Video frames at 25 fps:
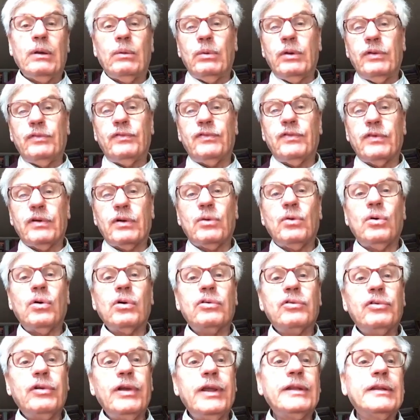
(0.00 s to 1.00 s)
with
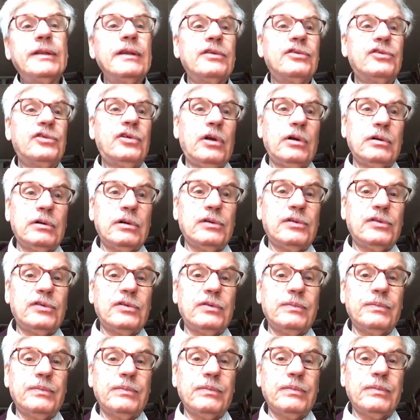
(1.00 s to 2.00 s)
concrete
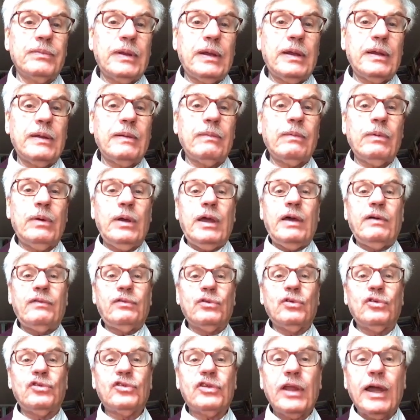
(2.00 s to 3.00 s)
struggles. Yeah? We have
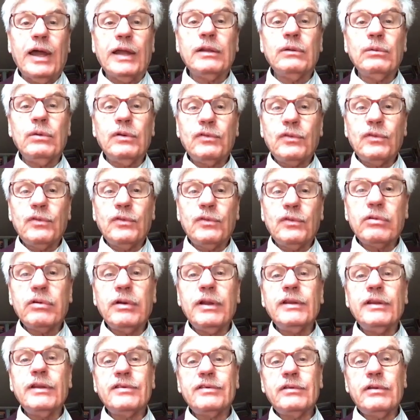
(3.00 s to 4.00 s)
to start with
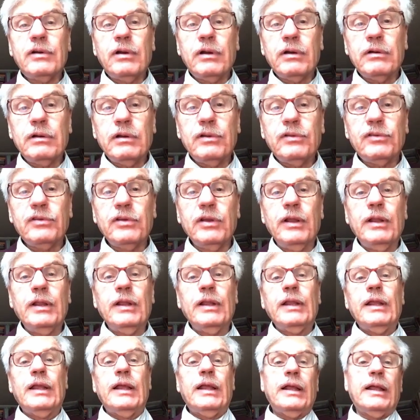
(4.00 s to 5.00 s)
concrete struggles.
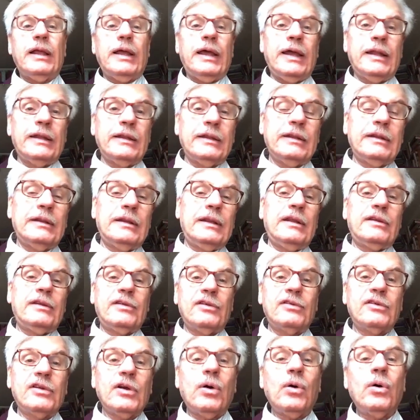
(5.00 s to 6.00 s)
And this
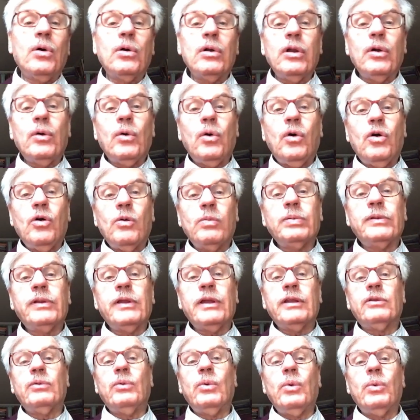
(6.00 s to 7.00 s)
is the only hope
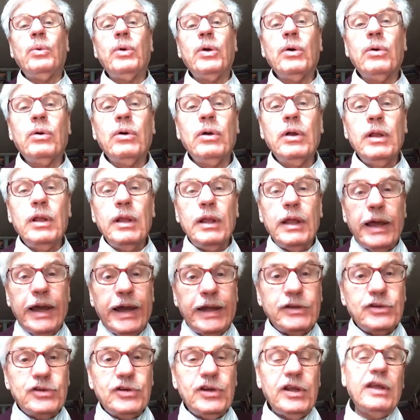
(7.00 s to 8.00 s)
that we will
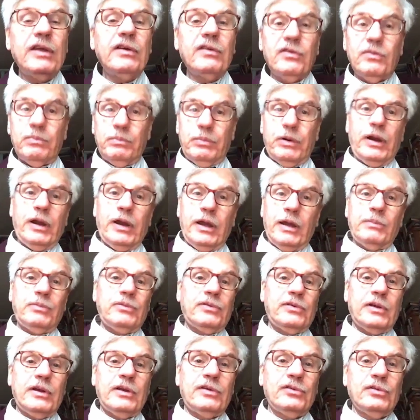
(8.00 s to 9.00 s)
achieve,
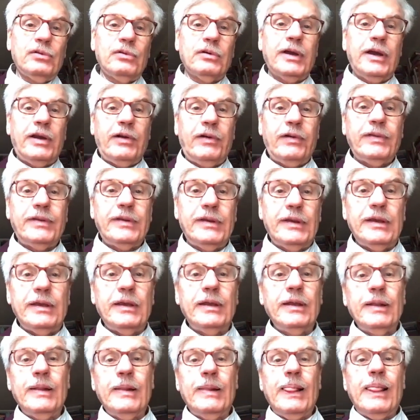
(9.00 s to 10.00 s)
perhaps, there's no
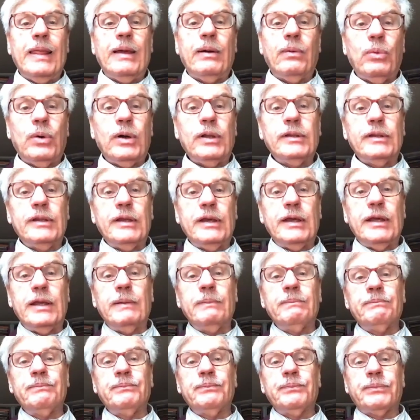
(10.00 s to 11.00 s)
guarantee, one day,
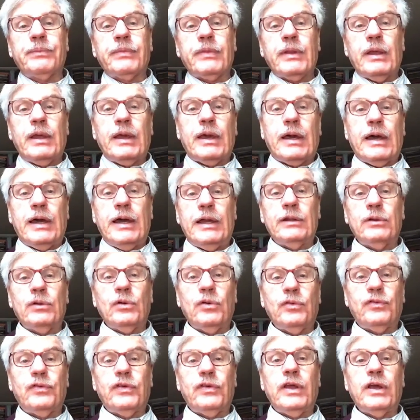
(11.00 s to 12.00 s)
a kind
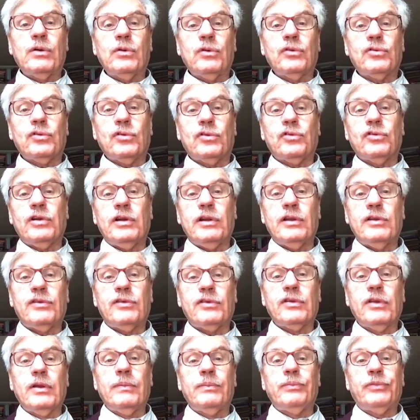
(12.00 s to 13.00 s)
of
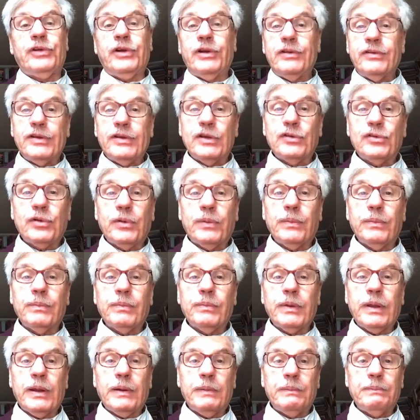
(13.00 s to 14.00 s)
eco-socialist transition.
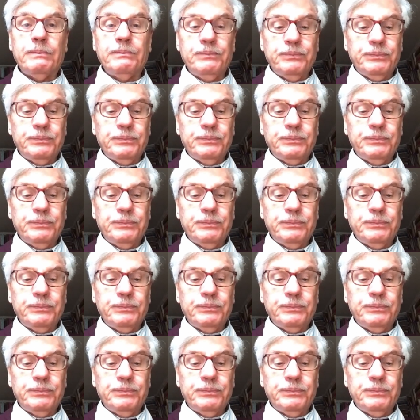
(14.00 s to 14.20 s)
Yeah?